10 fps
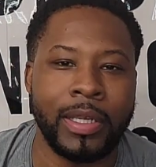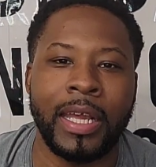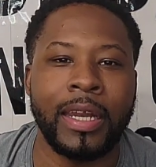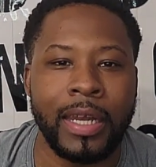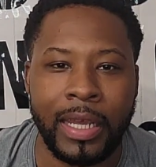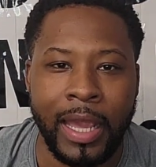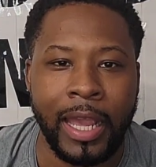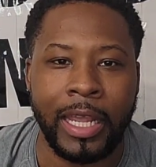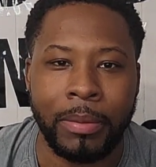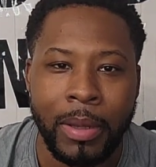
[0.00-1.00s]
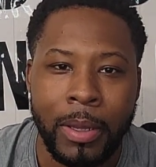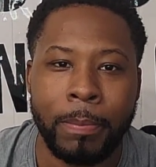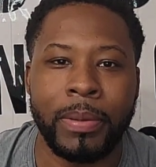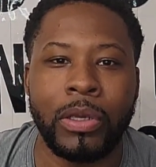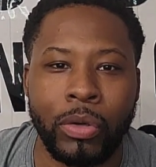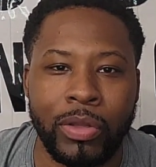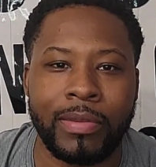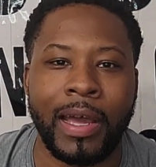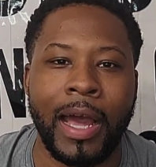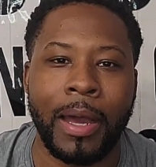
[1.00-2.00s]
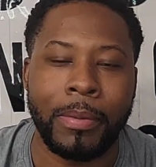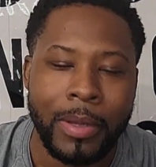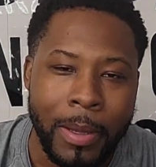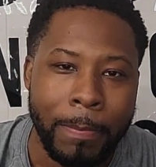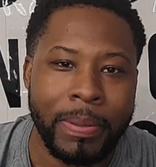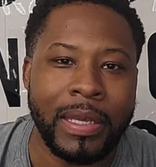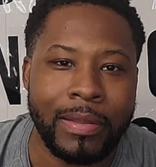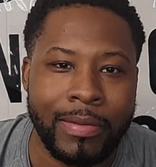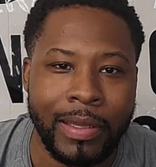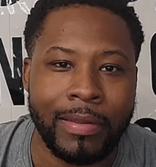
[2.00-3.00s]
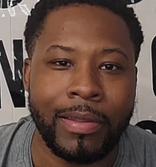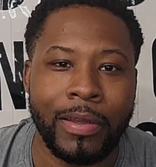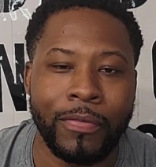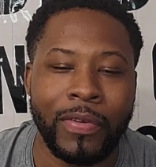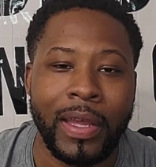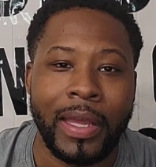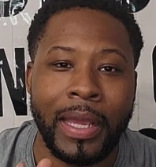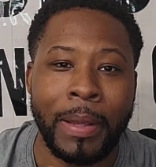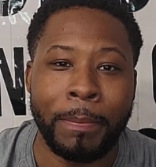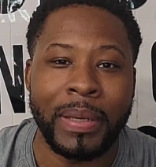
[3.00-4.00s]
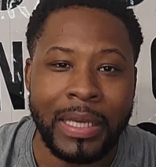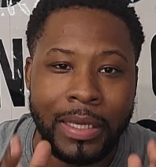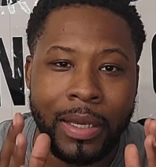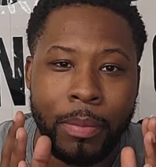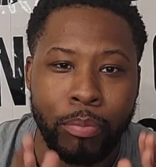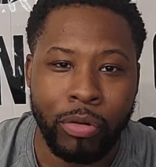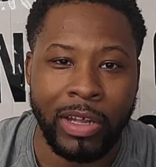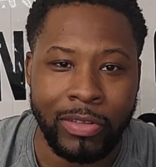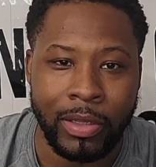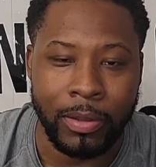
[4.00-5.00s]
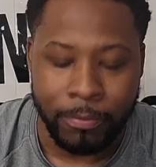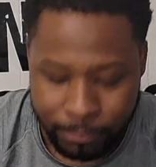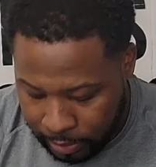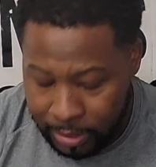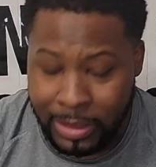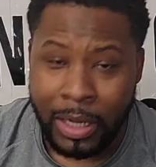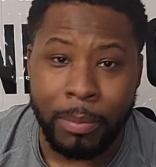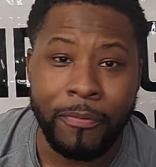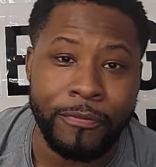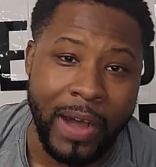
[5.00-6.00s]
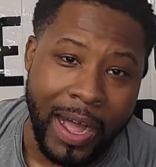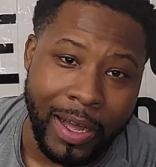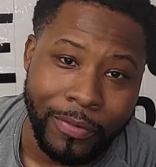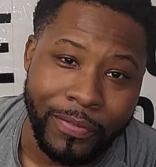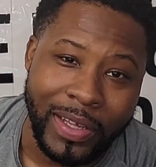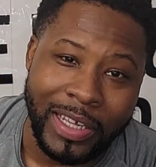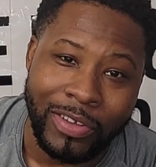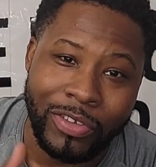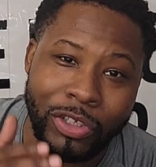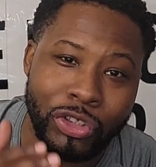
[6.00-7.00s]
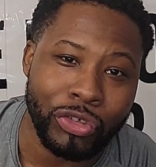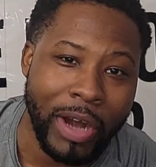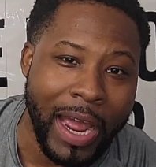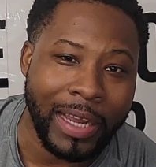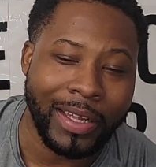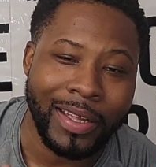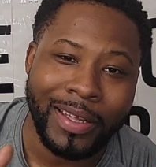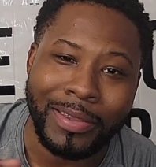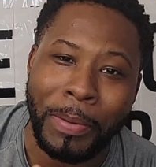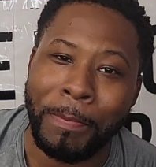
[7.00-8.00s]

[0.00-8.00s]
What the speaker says: get in the game, be on time, be attentive, and be present. Number 5 is track the